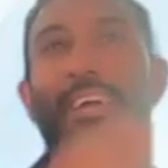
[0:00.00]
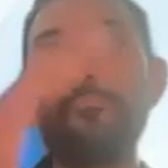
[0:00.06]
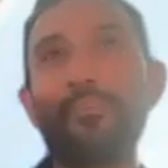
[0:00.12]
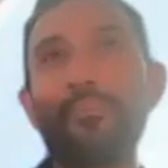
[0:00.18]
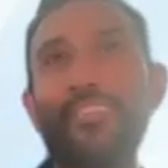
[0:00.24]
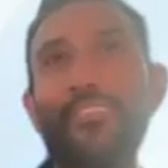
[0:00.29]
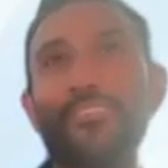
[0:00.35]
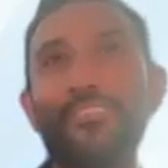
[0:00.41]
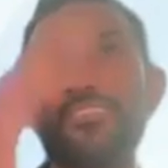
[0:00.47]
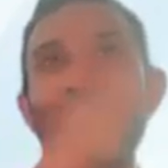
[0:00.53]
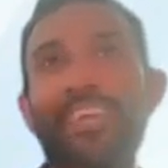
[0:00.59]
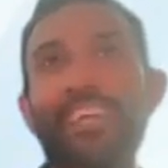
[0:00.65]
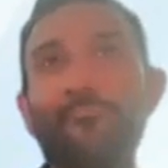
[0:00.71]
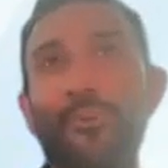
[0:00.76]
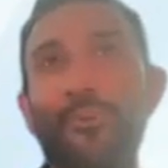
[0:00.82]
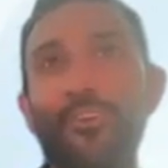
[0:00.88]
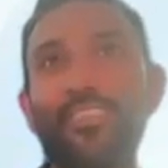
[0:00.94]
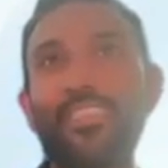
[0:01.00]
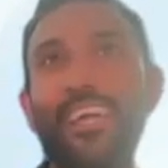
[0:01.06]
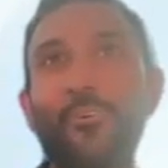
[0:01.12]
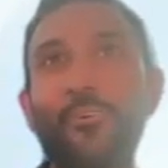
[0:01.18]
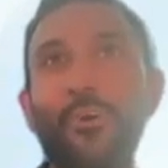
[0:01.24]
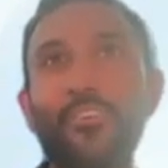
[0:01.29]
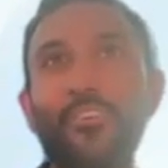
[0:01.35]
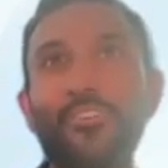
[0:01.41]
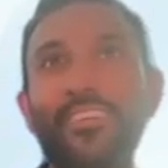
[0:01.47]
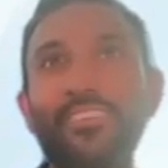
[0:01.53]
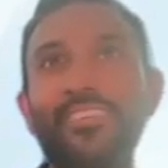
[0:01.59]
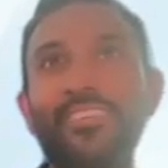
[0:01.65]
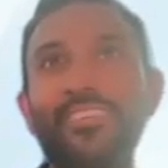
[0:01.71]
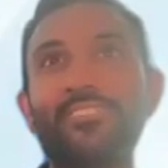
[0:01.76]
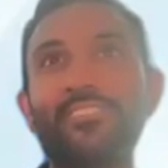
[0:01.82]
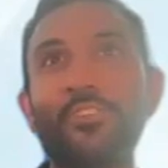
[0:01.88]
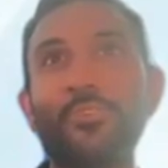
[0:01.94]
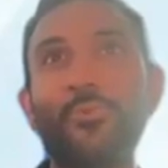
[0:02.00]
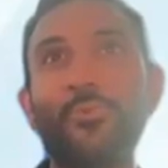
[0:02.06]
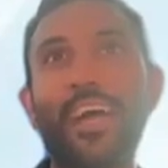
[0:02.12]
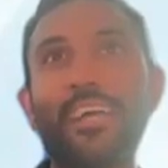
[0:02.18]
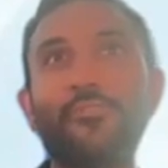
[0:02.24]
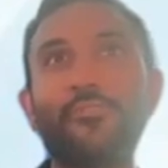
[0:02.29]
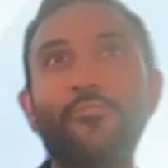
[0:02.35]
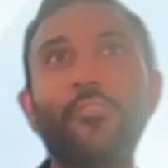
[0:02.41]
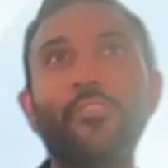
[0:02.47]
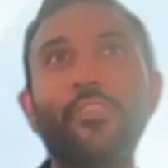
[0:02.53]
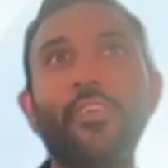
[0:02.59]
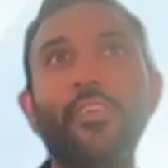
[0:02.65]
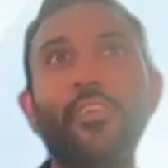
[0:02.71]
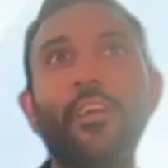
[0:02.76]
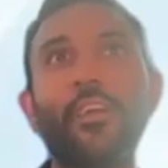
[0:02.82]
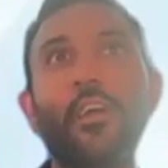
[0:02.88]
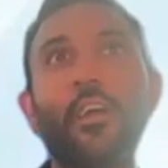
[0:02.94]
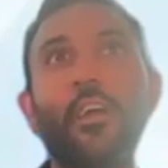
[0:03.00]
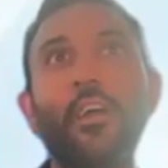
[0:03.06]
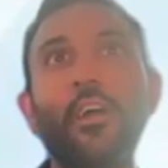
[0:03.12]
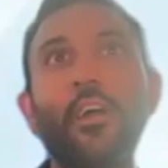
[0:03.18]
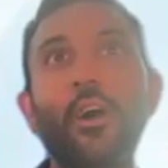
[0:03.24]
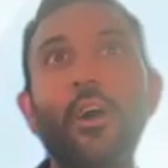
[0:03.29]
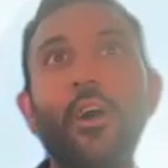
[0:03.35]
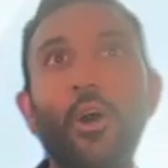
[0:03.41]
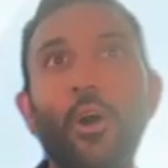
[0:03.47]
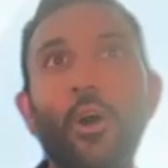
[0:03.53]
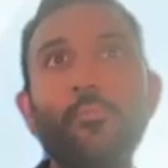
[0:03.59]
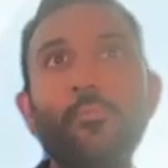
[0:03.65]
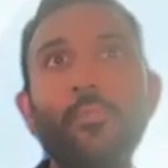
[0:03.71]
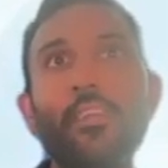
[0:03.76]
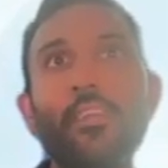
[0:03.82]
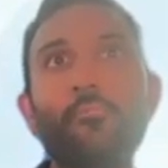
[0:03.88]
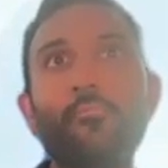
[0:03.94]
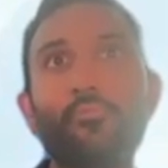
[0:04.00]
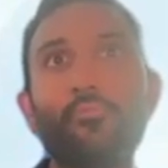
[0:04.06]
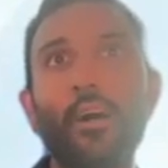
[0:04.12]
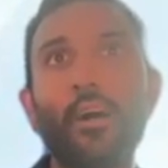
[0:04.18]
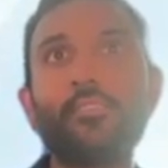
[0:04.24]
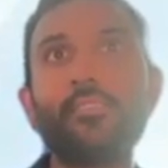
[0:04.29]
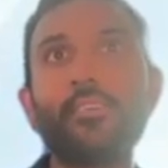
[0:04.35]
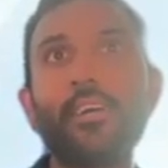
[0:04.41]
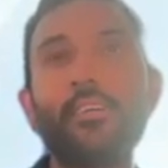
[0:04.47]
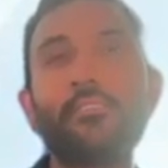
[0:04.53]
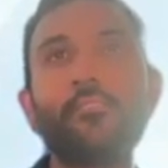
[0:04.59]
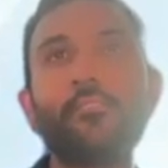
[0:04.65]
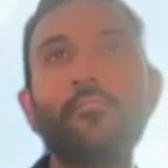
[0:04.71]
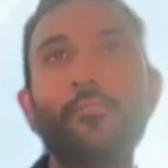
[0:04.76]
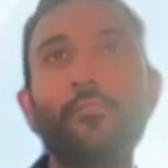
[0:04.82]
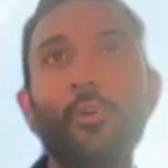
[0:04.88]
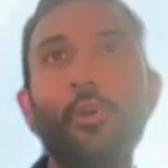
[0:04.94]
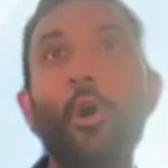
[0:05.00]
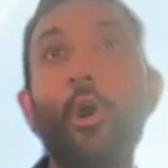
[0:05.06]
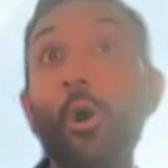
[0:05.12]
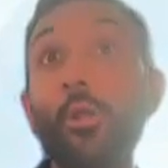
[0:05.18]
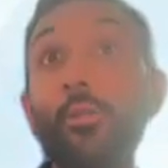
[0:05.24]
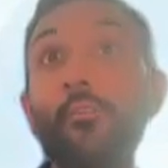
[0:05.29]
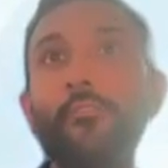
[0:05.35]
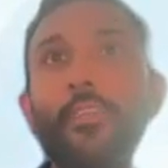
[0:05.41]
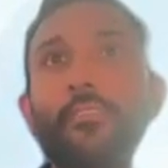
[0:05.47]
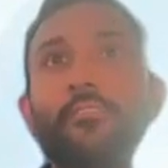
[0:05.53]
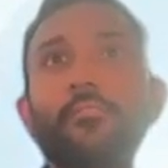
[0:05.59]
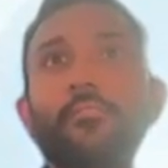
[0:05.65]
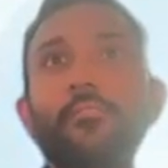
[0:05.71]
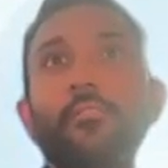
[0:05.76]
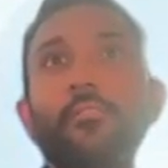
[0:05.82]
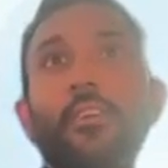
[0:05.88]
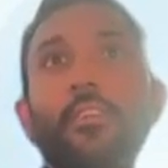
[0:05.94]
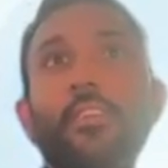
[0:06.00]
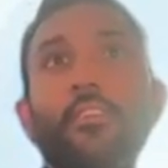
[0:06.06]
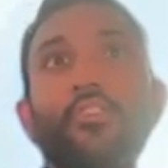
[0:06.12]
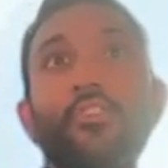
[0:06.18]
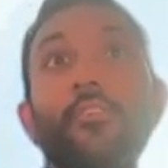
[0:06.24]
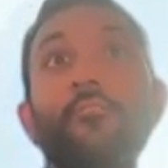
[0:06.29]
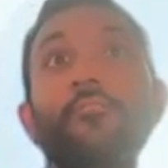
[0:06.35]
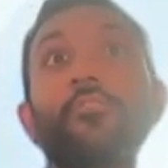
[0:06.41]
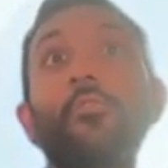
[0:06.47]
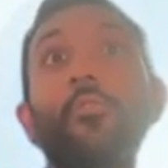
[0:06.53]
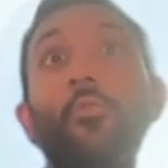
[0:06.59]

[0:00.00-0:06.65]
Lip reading: But then there's a second part to that question that says, do you ask for the automated process for all events initiatives